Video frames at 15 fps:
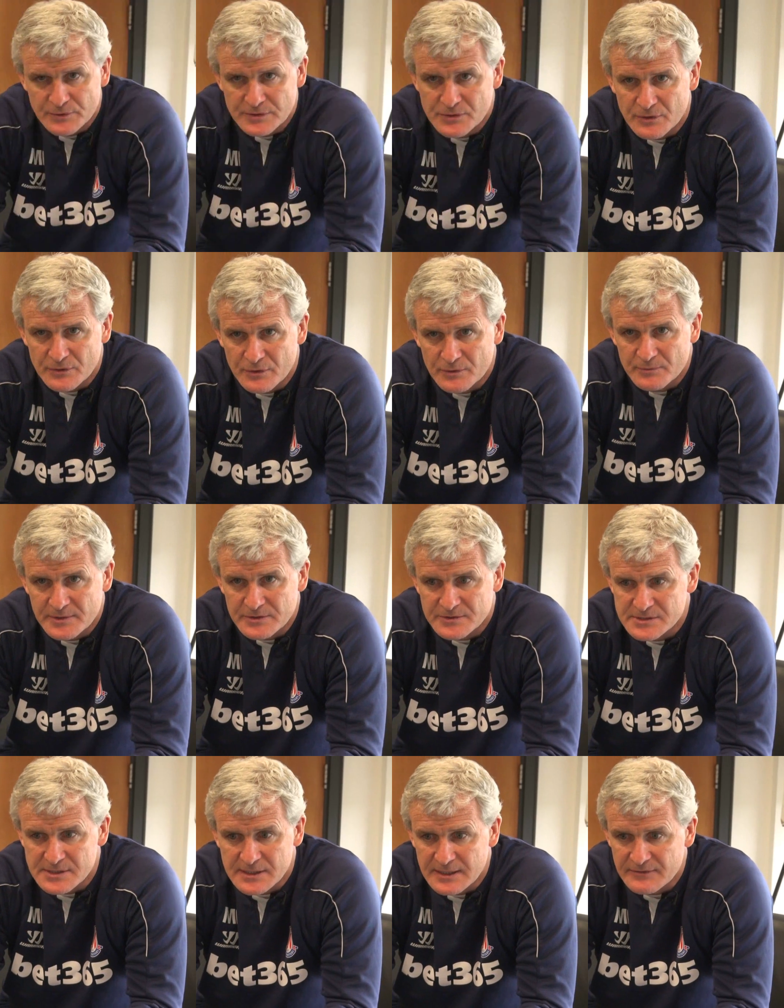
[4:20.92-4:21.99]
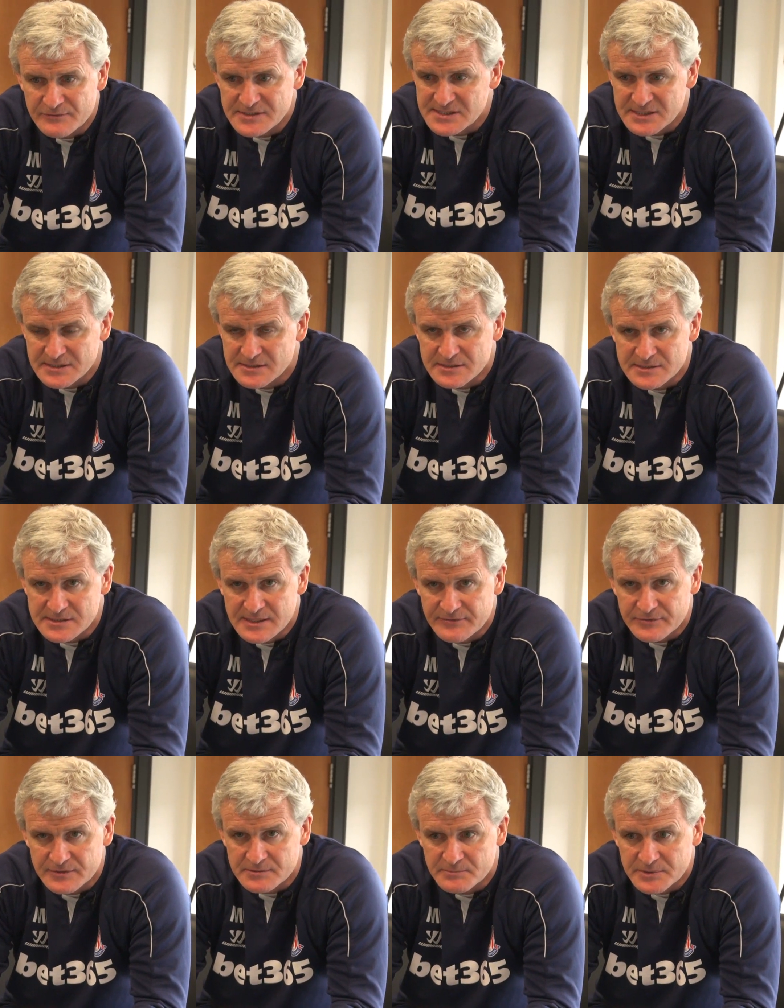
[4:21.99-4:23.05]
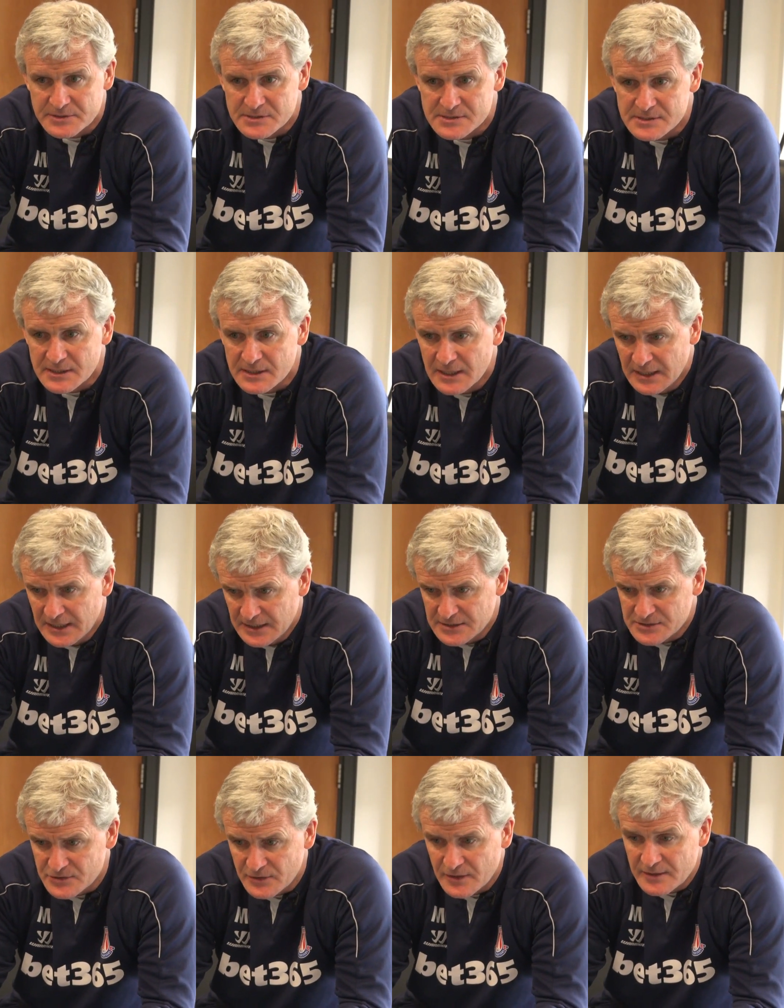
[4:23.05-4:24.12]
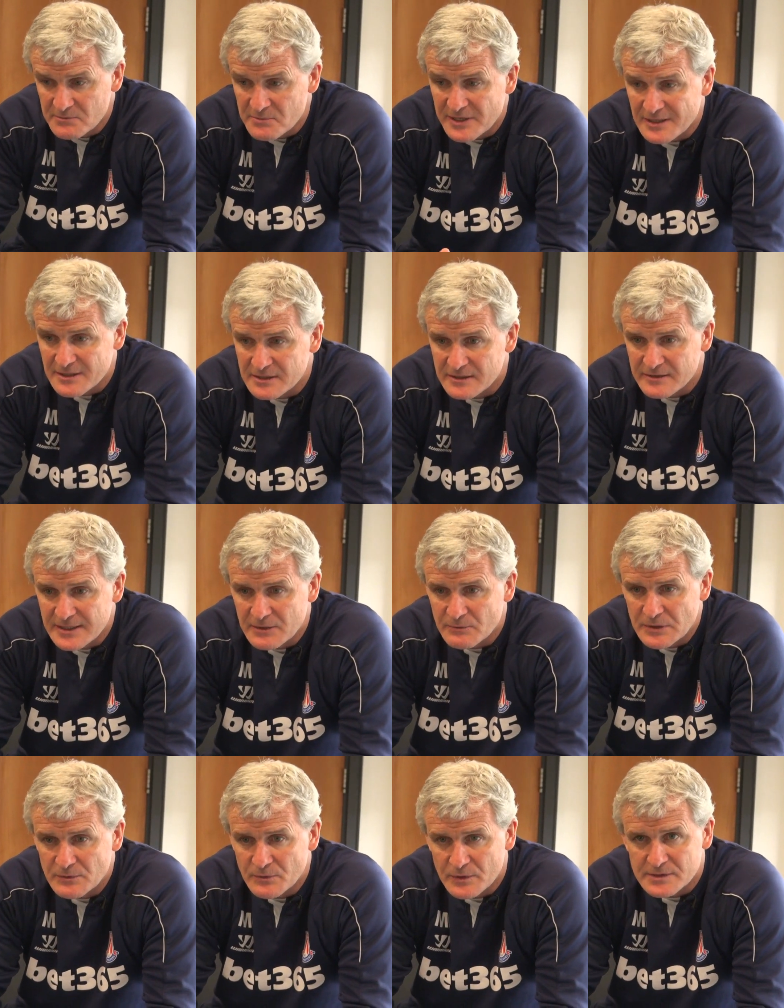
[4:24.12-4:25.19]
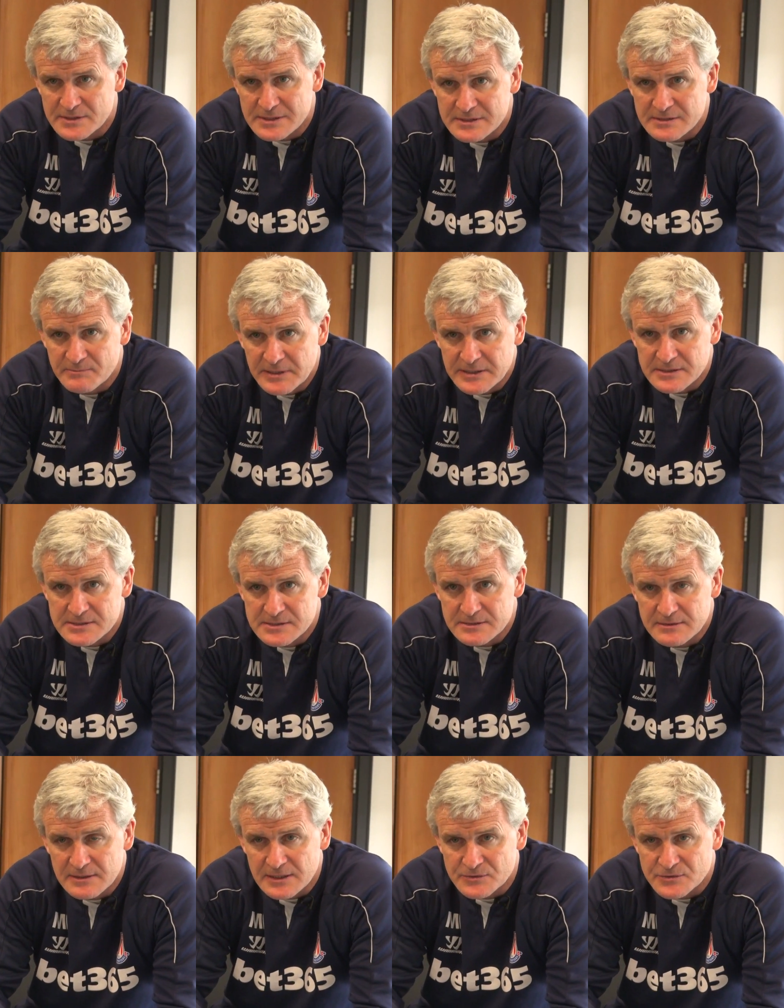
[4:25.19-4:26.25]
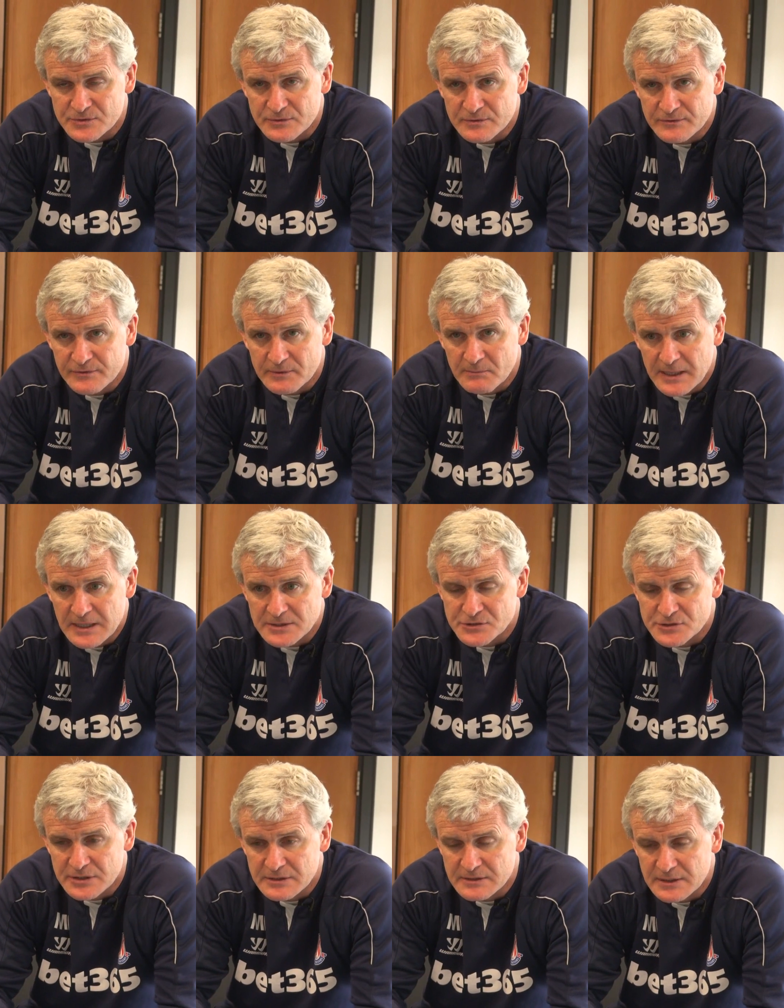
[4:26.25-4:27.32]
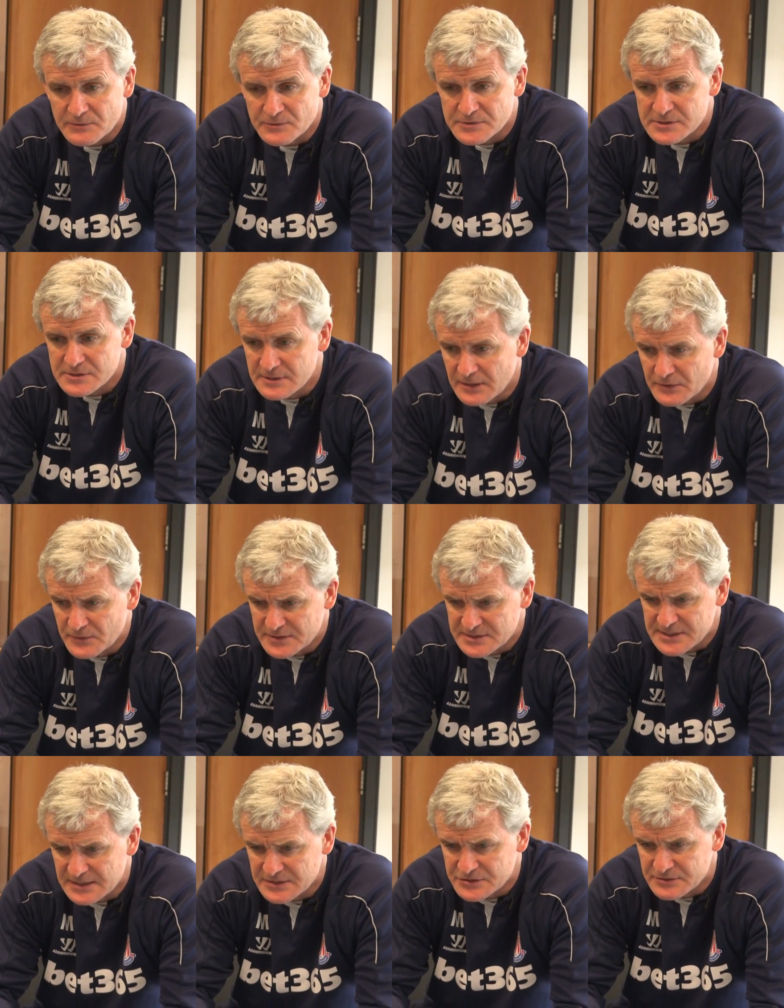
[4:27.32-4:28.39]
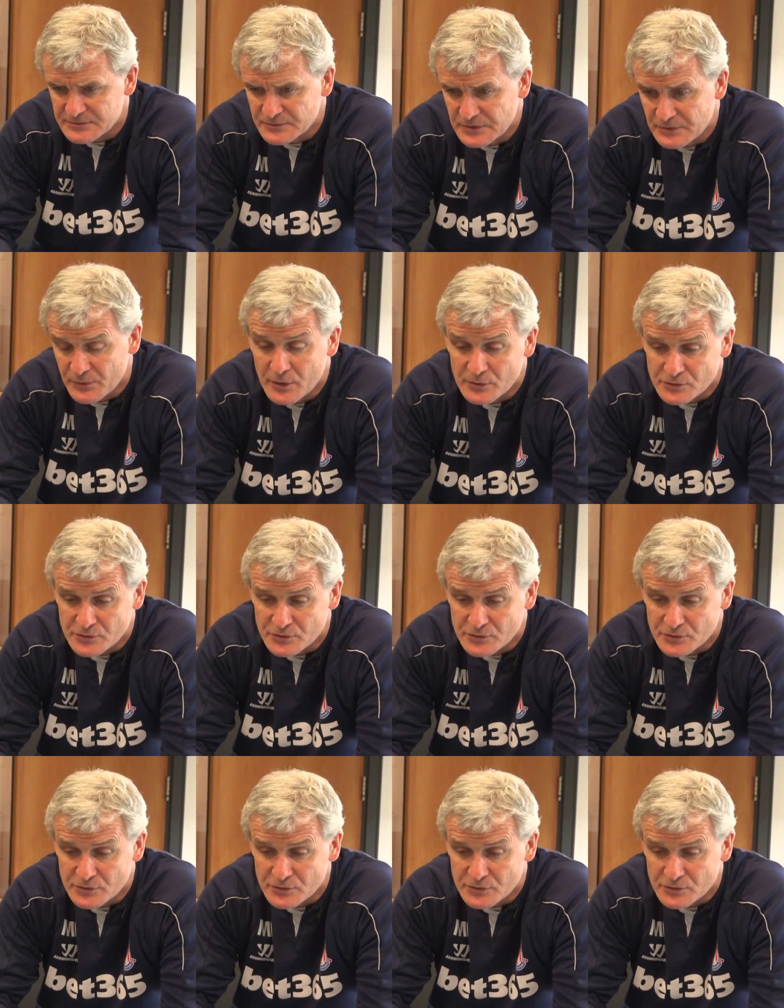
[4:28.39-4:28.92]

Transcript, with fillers: don't know because uh, every season's different. But uh, certainly at the beginning of the year, we wanted to beat our total from last year. That was our intention. We were on